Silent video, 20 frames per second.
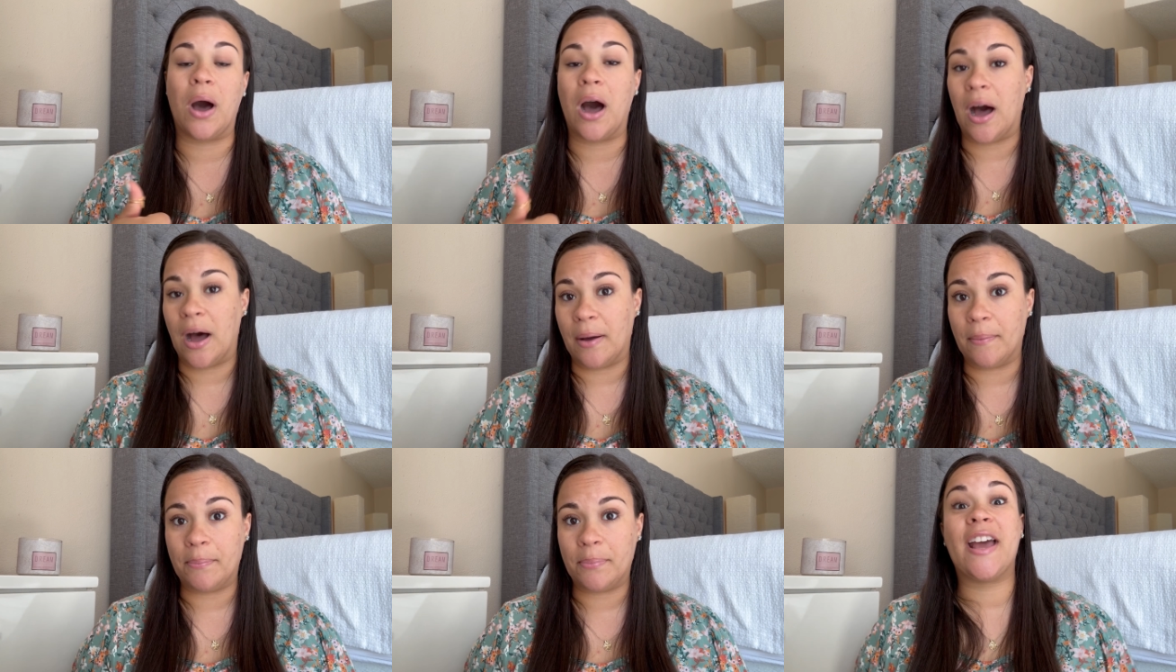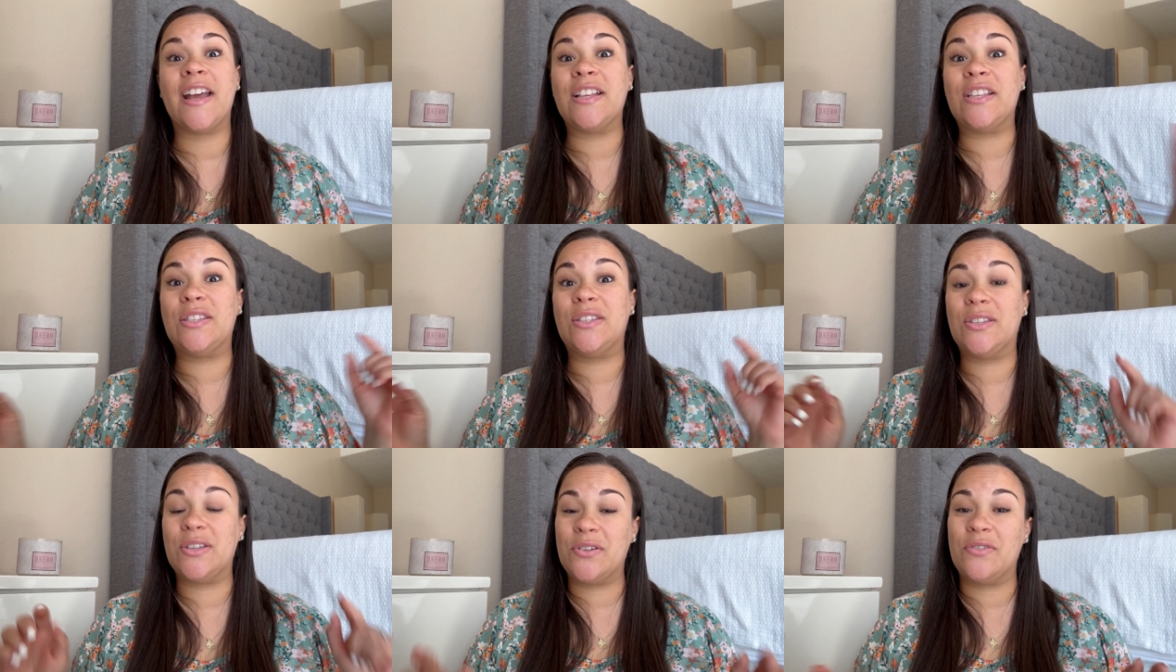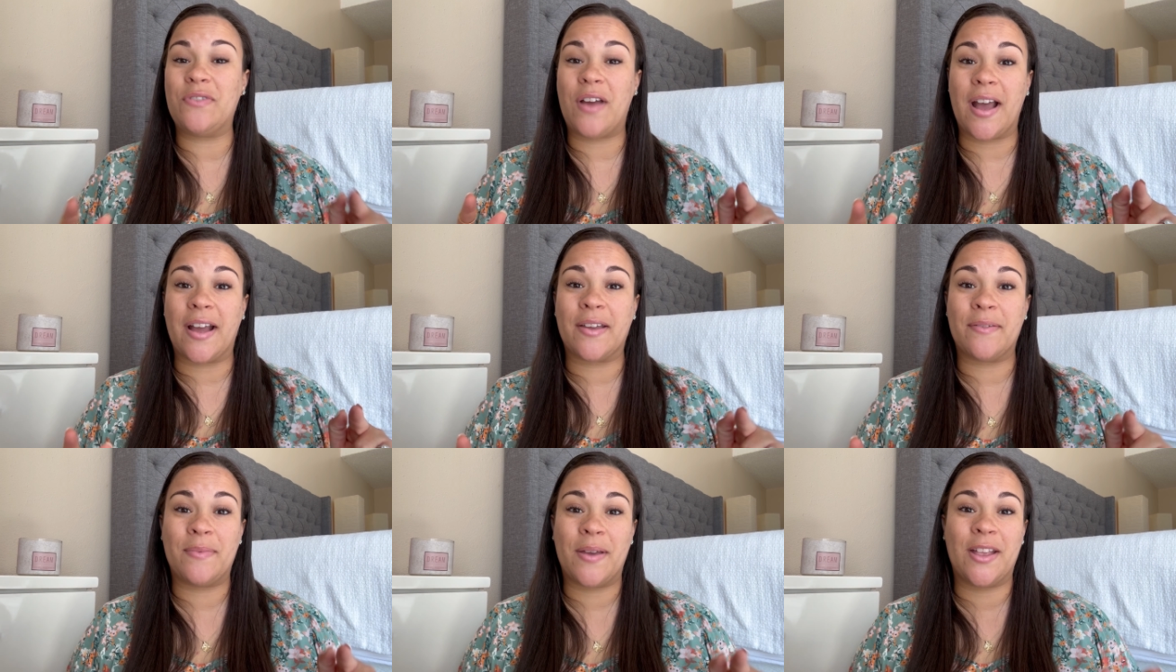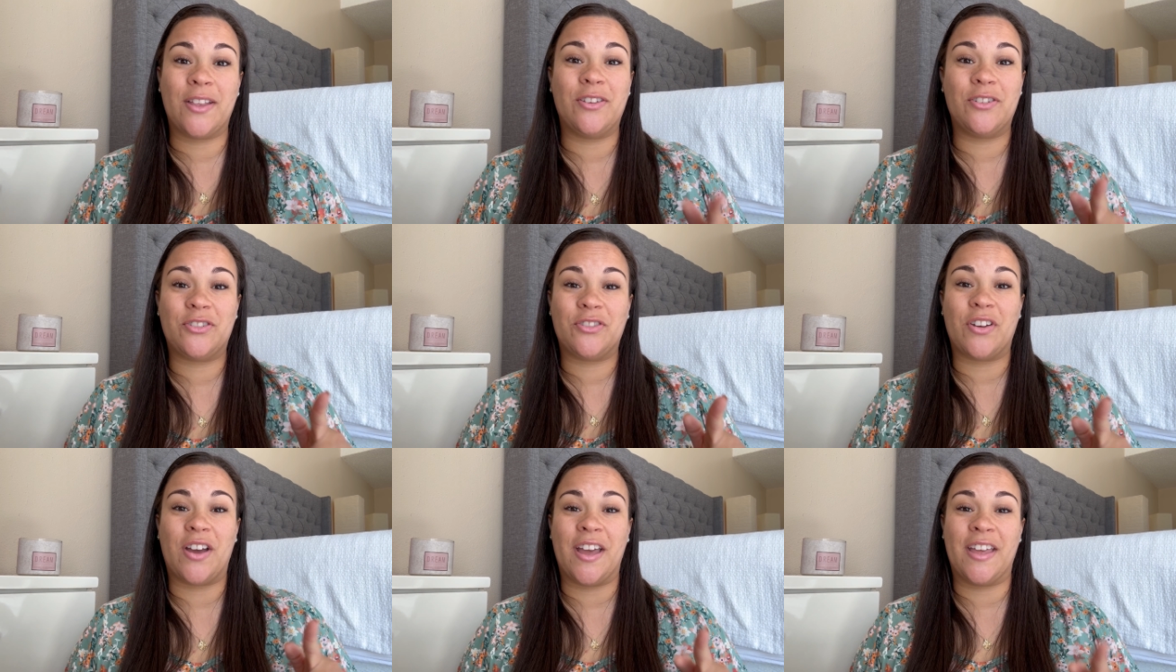up. I do recommend
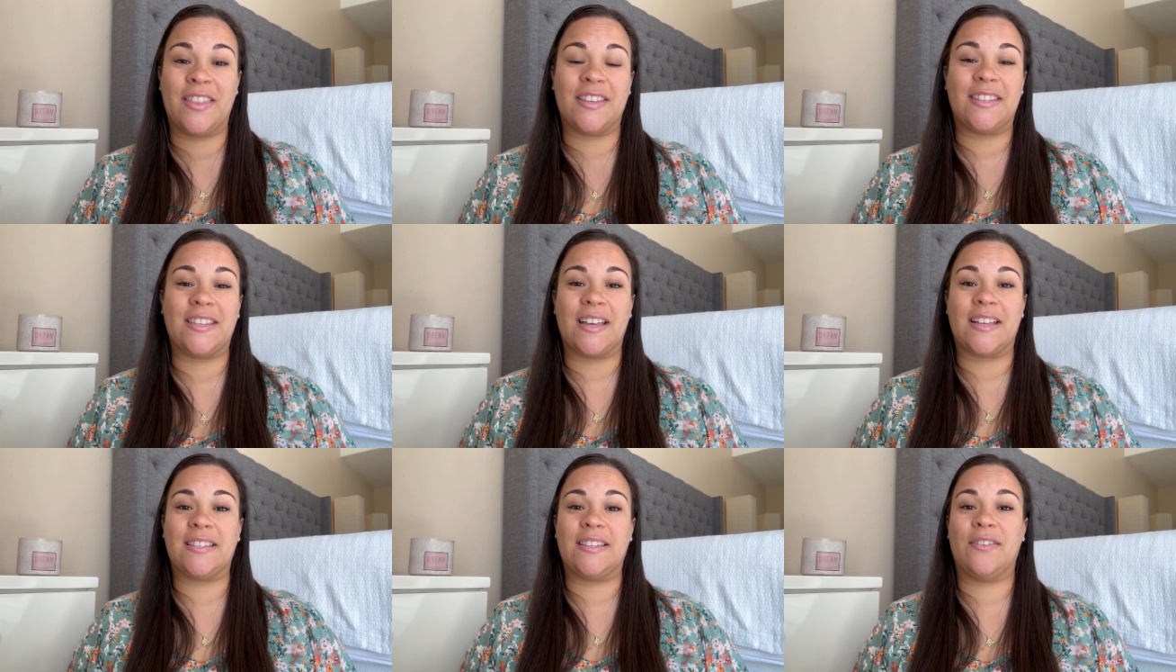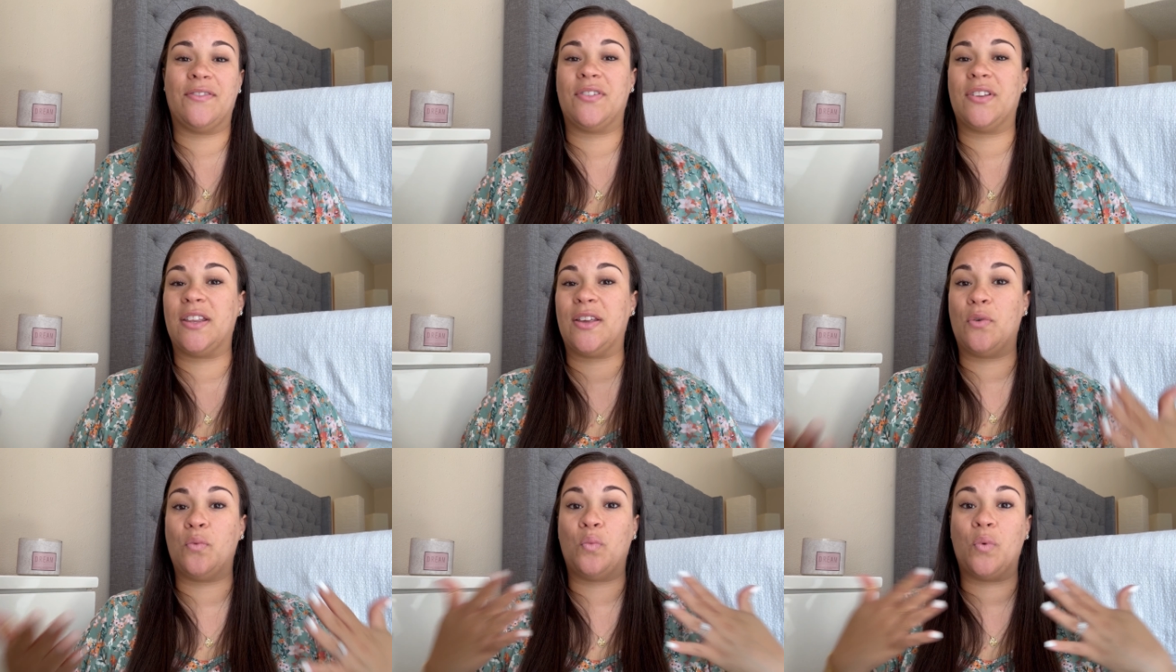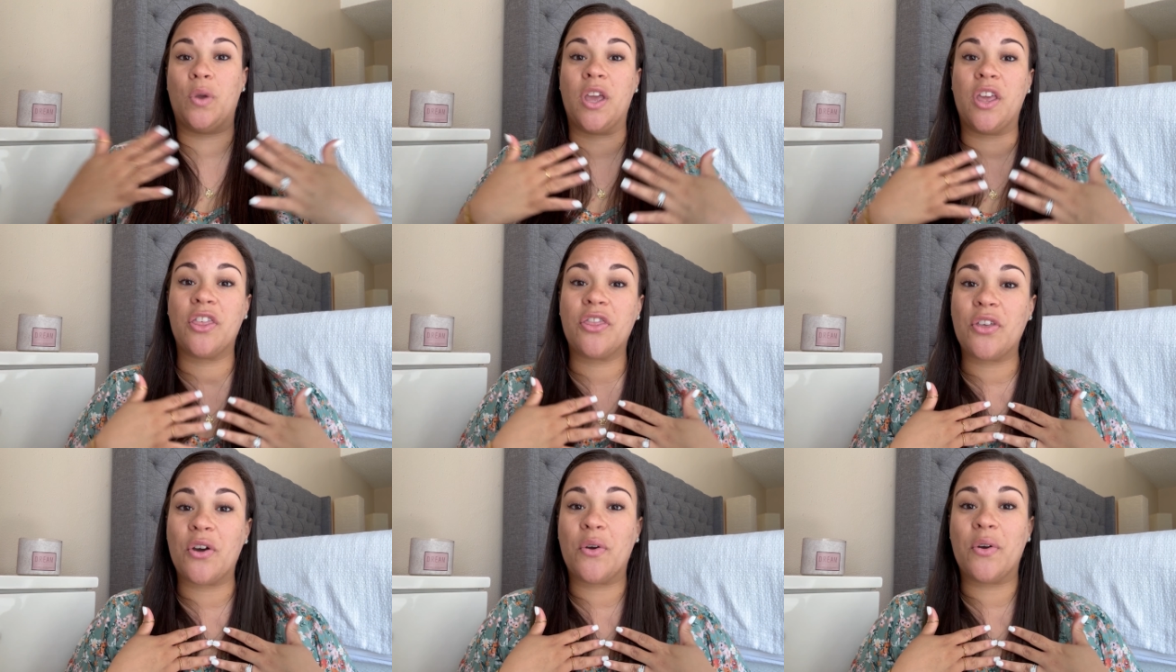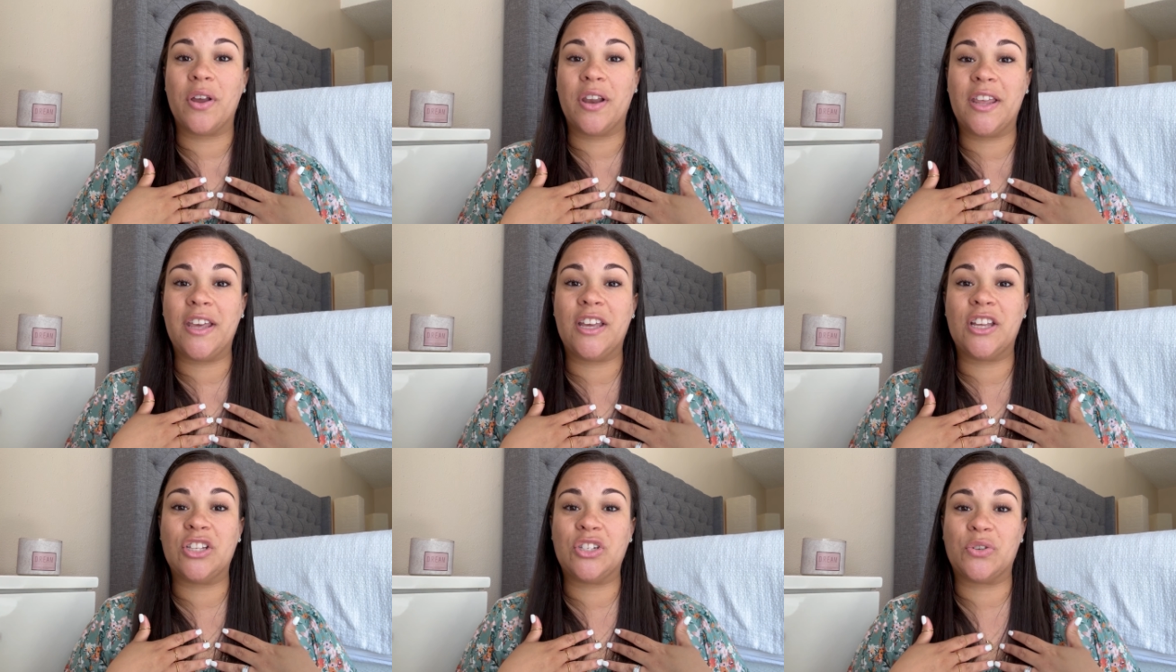you trying this activity. We
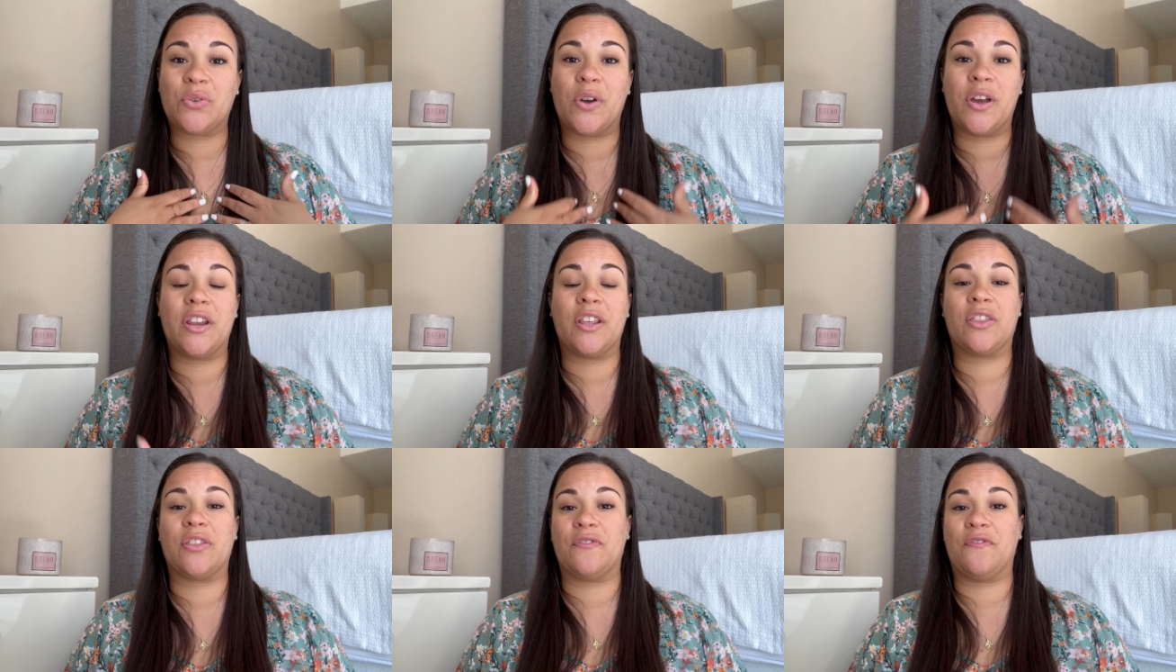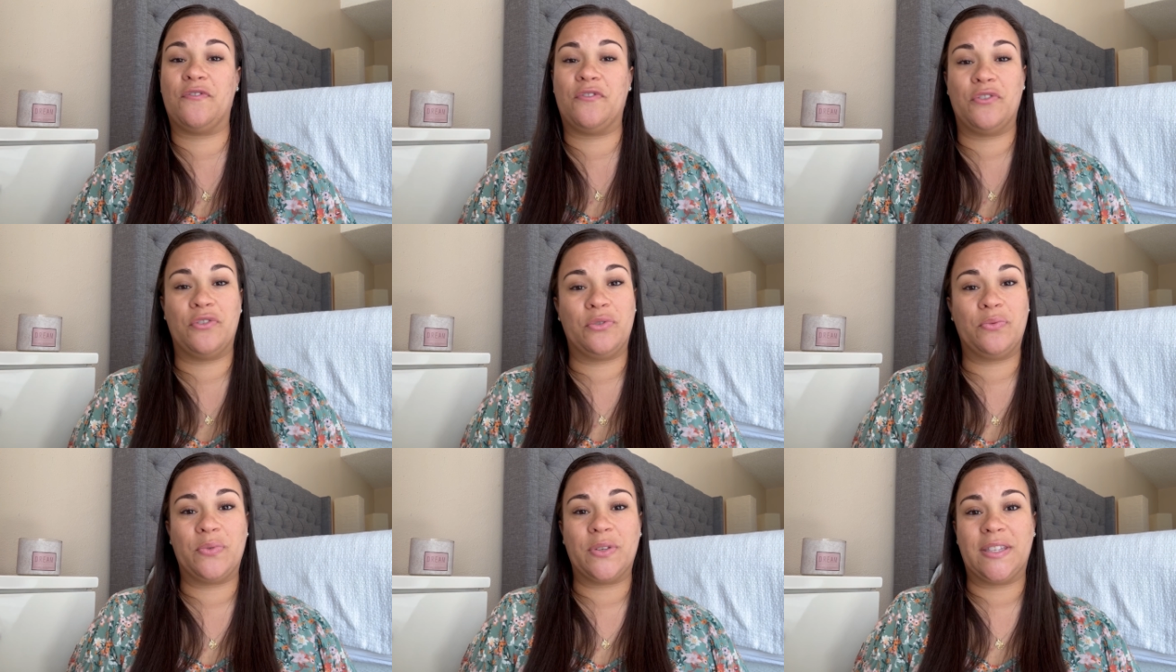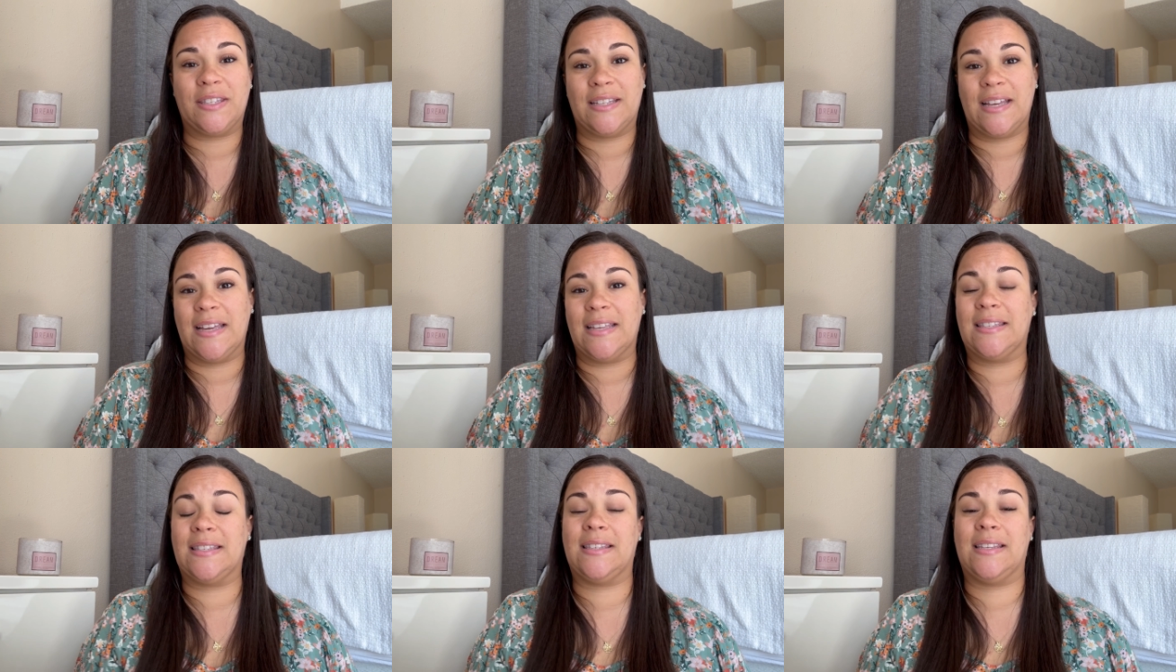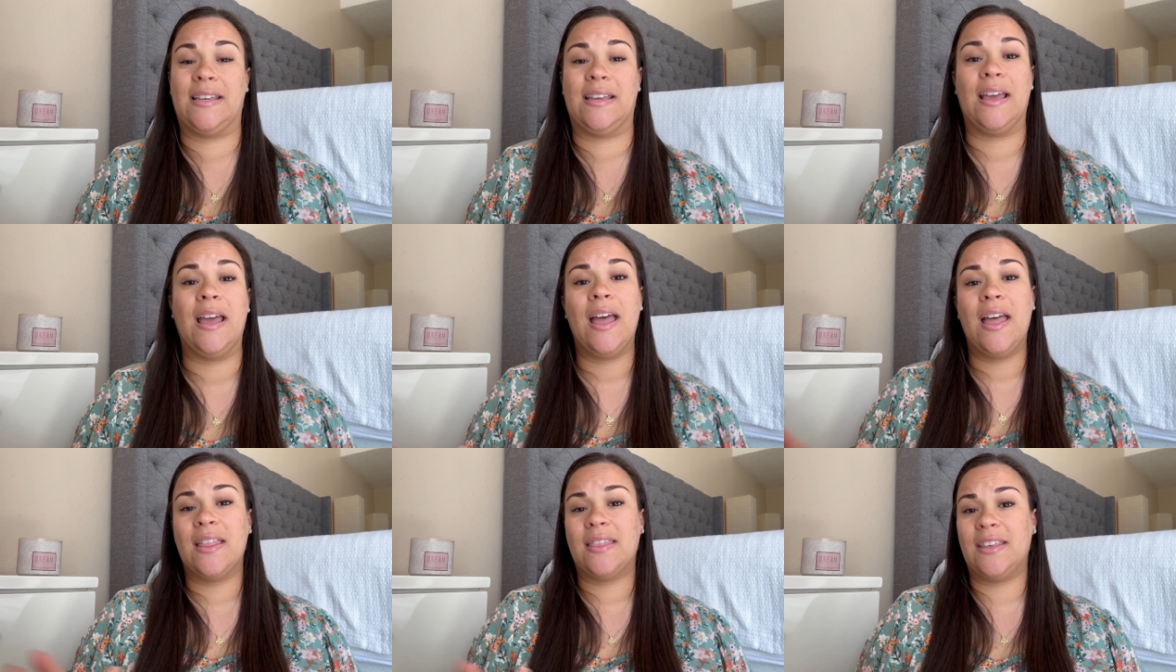thoroughly enjoyed it. The food was tasty.